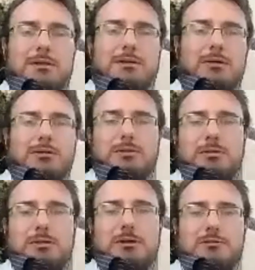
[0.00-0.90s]
not the
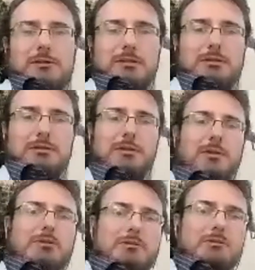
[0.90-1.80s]
sort of country that's
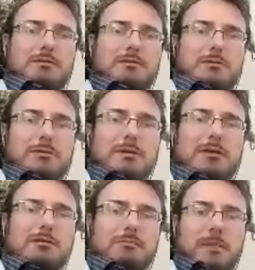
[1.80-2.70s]
conducive to
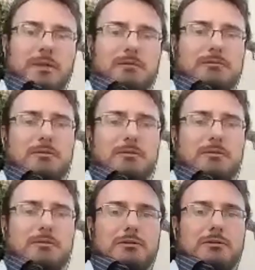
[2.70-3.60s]
that. If you look
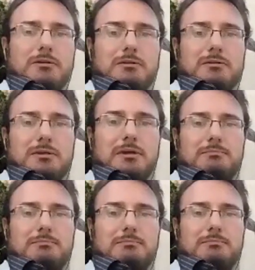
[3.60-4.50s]
at um,
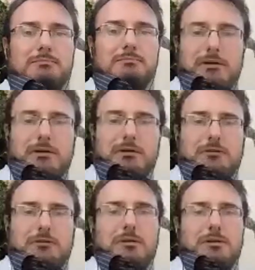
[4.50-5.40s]
a
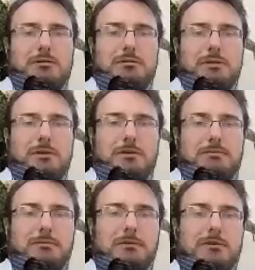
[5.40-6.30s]
country that uh,
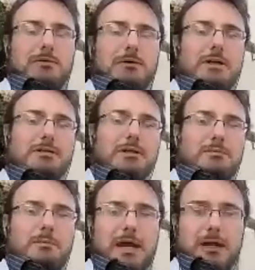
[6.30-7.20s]
the US has
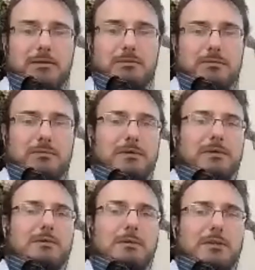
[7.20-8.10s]
backed
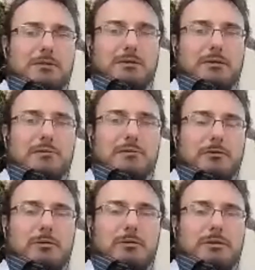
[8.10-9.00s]
explicitly
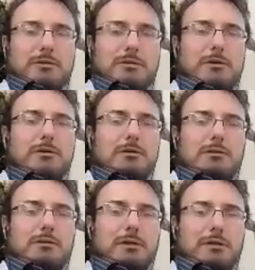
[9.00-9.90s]
for its oil,
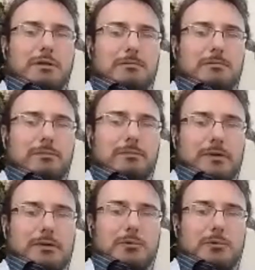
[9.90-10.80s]
uh,
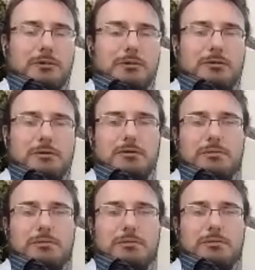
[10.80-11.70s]
Britain too,
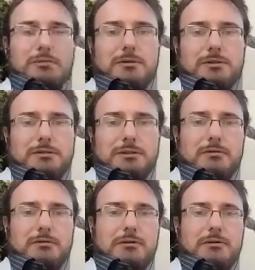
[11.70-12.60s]
which is Saudi
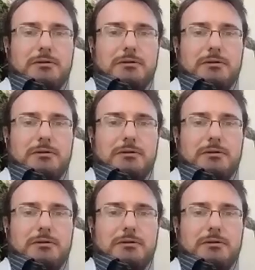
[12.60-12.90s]
Arabia,